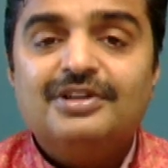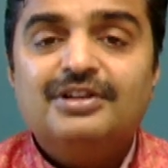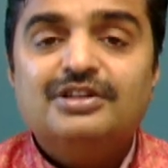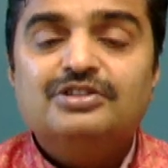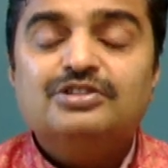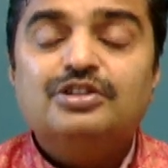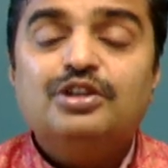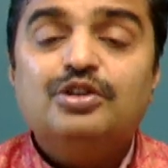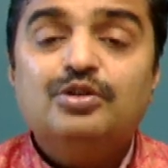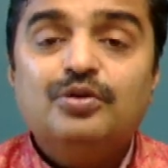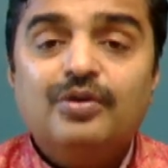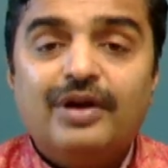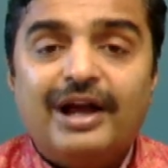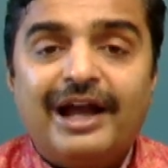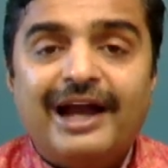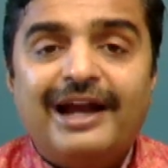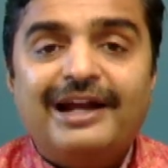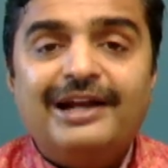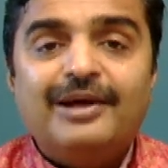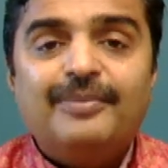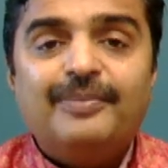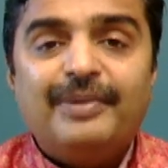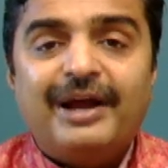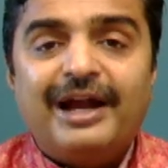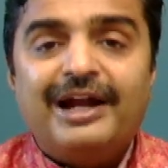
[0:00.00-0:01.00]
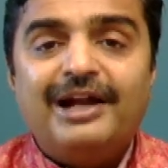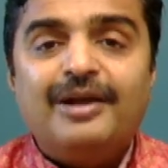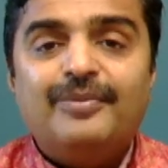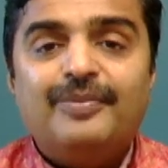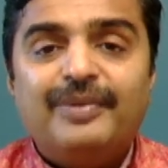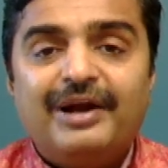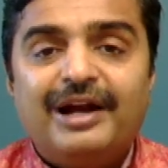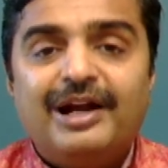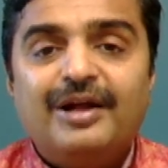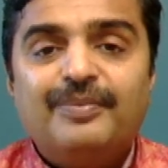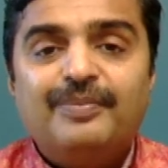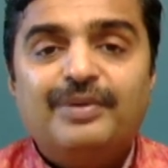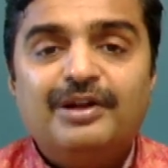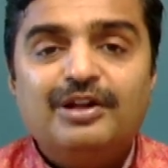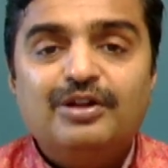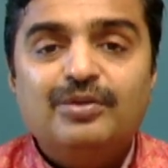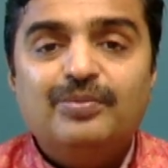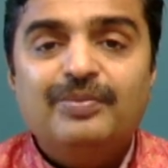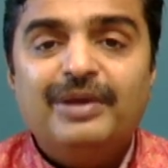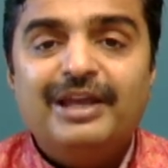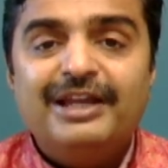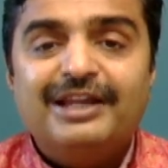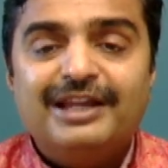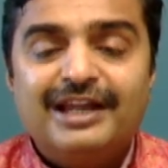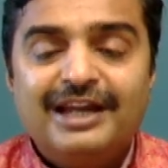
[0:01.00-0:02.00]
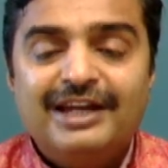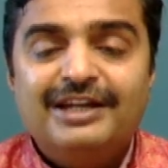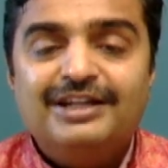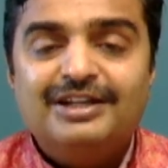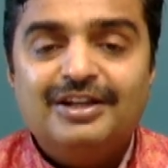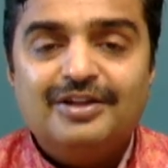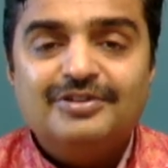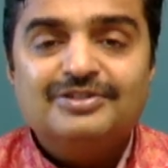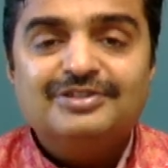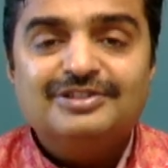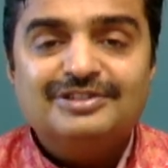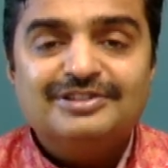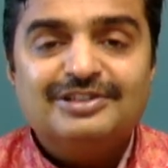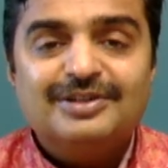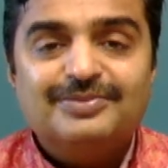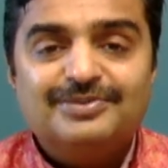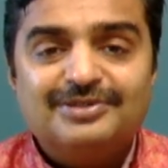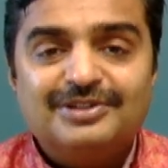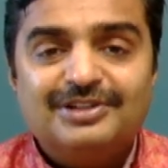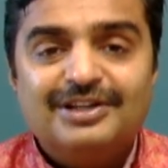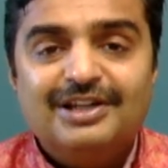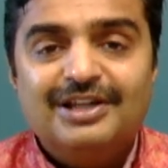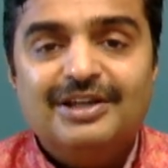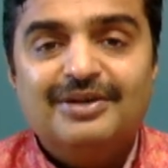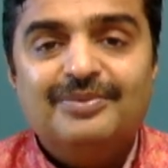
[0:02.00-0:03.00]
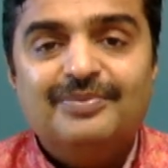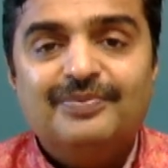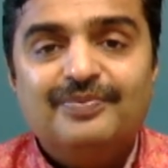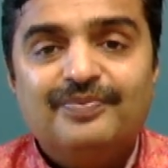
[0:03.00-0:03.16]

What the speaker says: So you add up and you make 8,000 steps a day.